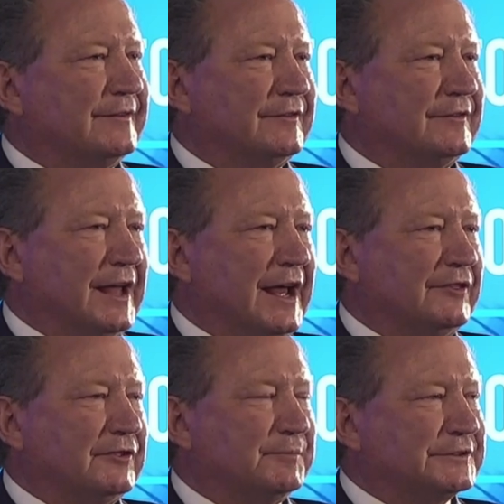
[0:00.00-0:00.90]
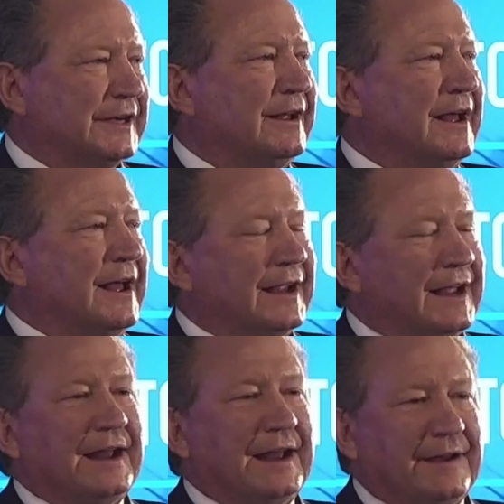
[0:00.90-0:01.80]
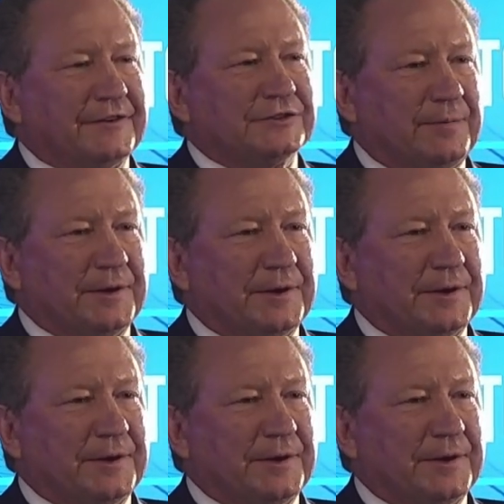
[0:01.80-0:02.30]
as the Anthropocene, can ever stop it.